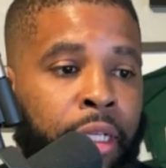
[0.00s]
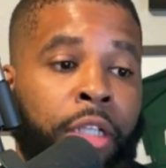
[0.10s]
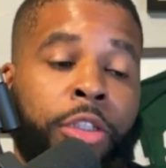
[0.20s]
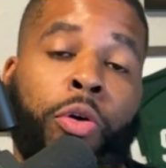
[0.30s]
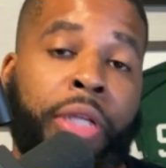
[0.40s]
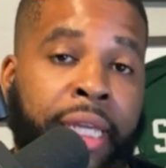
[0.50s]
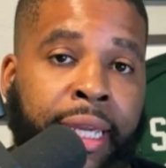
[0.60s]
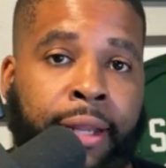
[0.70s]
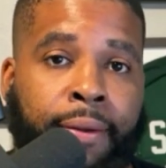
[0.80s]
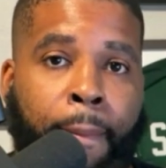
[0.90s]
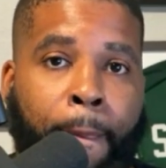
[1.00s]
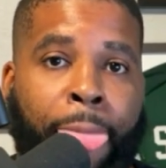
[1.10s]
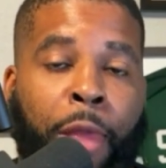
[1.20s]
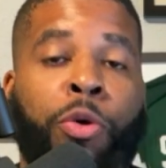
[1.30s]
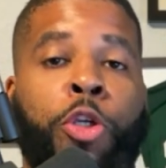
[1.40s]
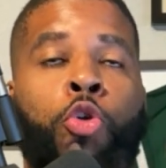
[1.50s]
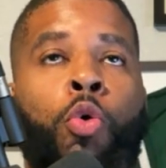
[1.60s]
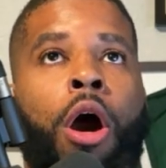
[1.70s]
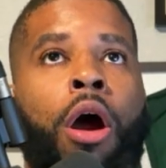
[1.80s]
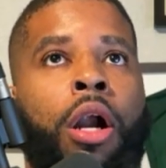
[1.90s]
So again, when you
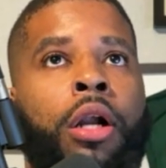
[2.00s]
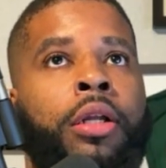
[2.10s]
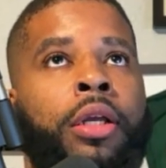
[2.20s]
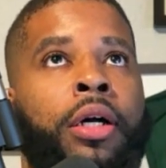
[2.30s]
are,